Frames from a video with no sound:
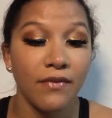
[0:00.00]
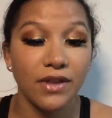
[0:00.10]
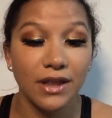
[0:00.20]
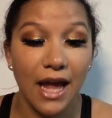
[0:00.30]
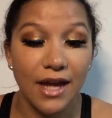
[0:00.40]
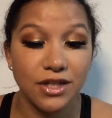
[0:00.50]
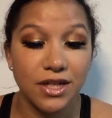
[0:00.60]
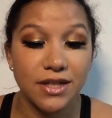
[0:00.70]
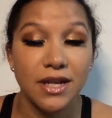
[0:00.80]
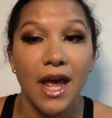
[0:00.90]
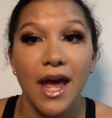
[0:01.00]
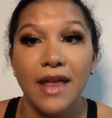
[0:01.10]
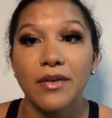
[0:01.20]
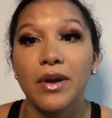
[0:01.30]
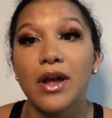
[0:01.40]
the lashes,
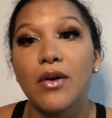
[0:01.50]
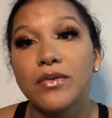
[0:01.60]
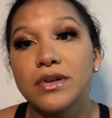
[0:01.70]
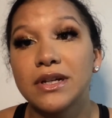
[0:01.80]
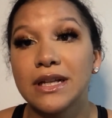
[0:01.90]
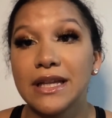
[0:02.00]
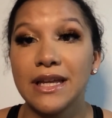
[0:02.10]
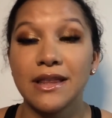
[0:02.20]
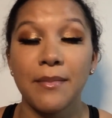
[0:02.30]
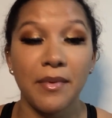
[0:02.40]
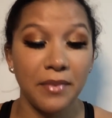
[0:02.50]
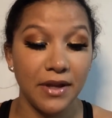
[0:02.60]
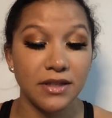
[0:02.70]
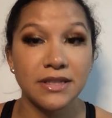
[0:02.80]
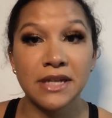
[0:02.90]
and then when I go to clean them, I'm
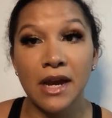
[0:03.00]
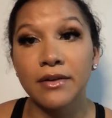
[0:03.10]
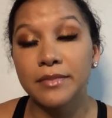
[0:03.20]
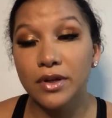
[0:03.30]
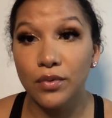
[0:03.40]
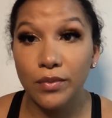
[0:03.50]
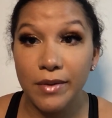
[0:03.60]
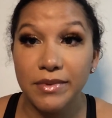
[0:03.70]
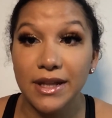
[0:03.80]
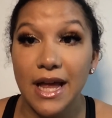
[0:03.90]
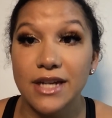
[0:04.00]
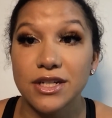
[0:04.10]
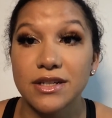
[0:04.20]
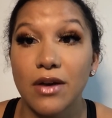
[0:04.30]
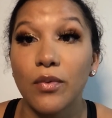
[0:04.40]
like scared I'm gonna rip the
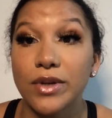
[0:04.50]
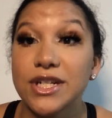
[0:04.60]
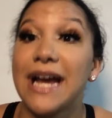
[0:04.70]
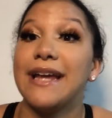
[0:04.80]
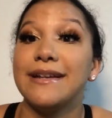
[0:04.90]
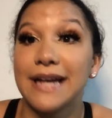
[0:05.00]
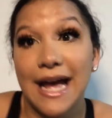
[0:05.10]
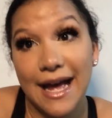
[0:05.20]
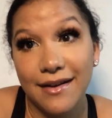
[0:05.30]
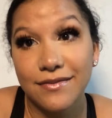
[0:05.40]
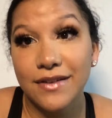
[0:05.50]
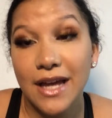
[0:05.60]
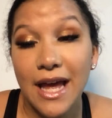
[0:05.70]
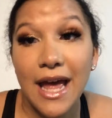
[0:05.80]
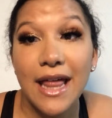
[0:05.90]
lashes out, which I have.
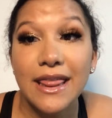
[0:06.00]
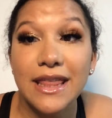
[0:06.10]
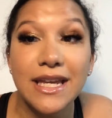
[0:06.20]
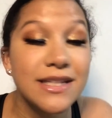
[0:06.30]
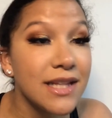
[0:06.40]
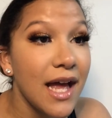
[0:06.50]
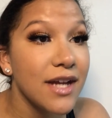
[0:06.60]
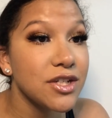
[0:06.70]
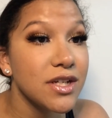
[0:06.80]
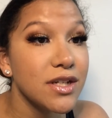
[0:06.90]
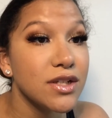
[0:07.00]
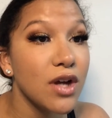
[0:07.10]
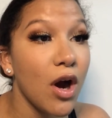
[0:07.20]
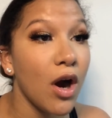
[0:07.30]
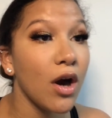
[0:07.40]
These lashes
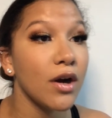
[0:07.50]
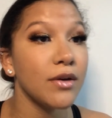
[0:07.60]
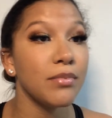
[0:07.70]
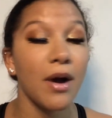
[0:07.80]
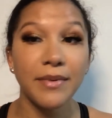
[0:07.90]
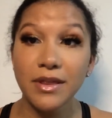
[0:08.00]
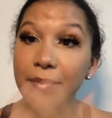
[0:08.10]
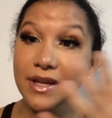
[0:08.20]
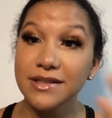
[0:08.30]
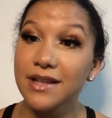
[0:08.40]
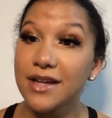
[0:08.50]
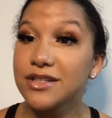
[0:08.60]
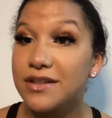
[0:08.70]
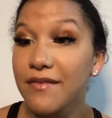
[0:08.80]
are probably the biggest lashes